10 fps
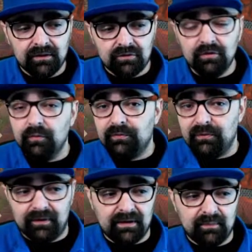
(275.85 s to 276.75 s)
troops
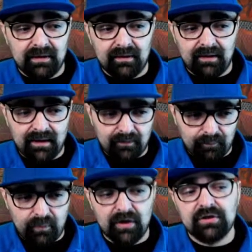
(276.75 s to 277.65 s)
who are going to be kind of
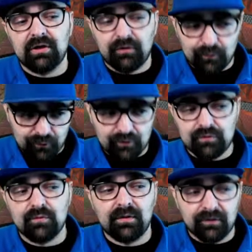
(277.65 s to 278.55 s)
punching through and
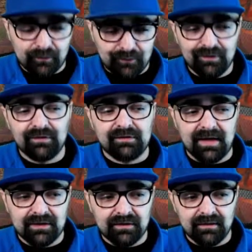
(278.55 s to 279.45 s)
chewing through this
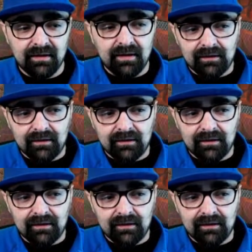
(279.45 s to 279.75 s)
section